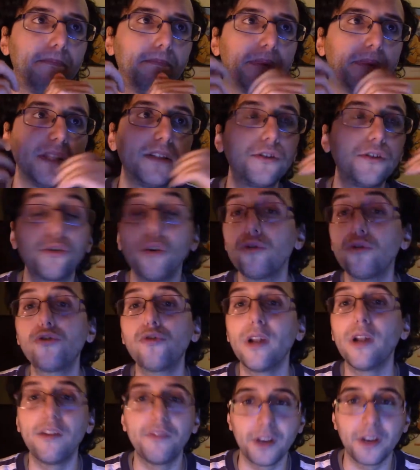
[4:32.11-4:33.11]
but so
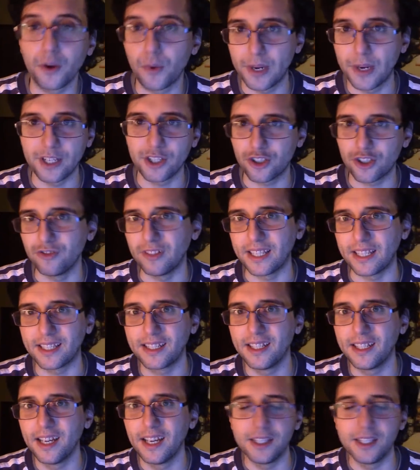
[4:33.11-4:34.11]
should have the Grinch
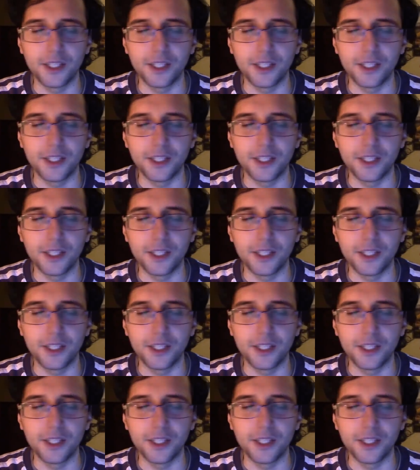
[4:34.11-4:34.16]
leak. The